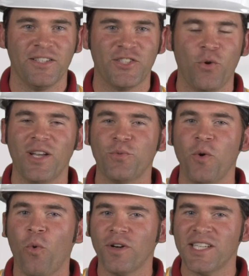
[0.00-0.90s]
So as we
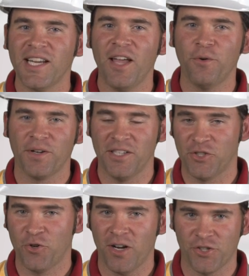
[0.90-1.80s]
work together in
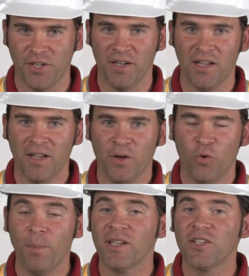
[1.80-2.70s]
construction,
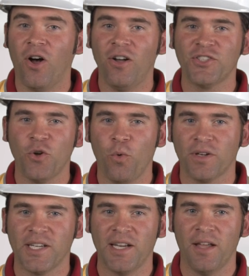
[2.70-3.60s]
we must also
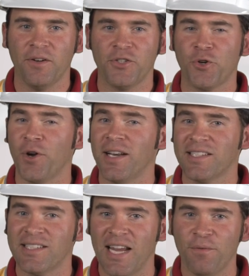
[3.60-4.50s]
work together to create a
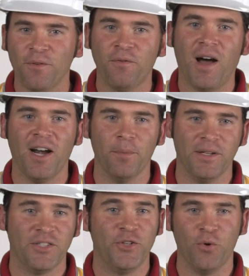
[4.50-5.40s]
safe
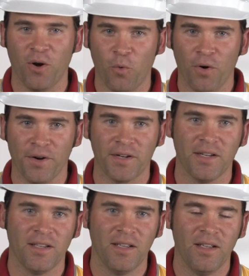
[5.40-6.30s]
environment to do our work.
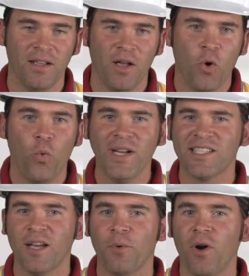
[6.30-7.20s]
We
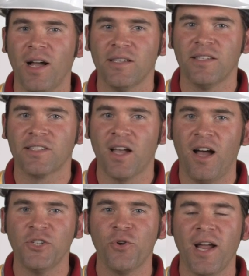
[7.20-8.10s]
summarize this
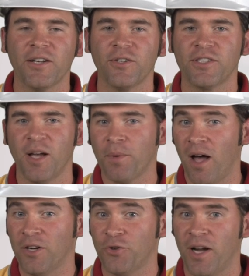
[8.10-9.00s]

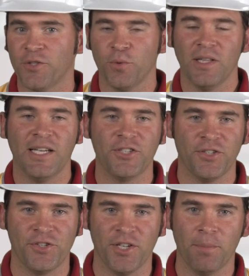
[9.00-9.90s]
contractor-subcontractor
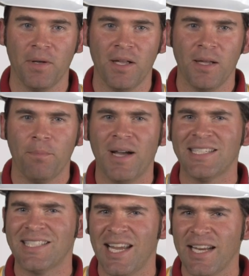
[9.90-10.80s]
relationship by
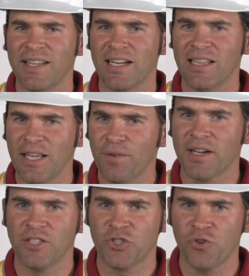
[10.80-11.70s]
saying that Cleveland
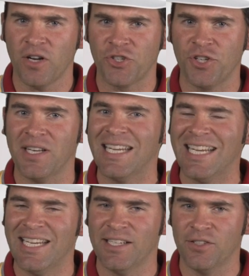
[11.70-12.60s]
Construction
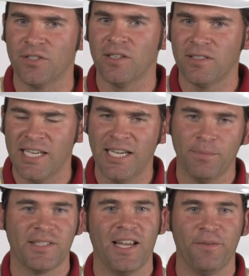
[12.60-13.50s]
is team
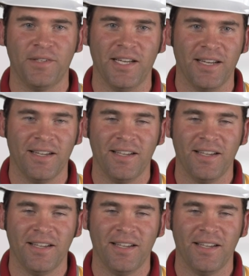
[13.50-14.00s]
safety.